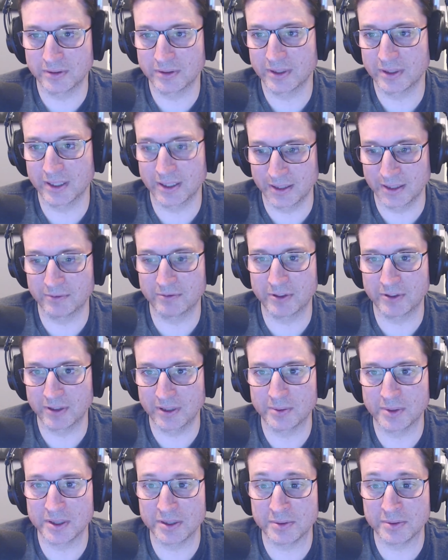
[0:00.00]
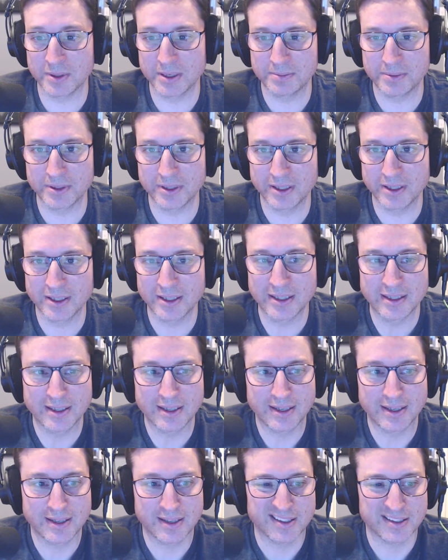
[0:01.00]
It really was Whiteboy.
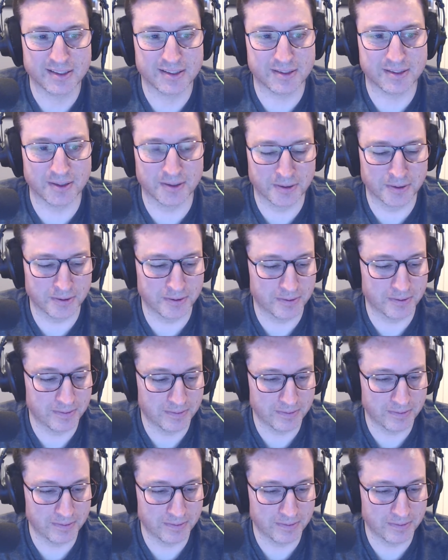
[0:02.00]
So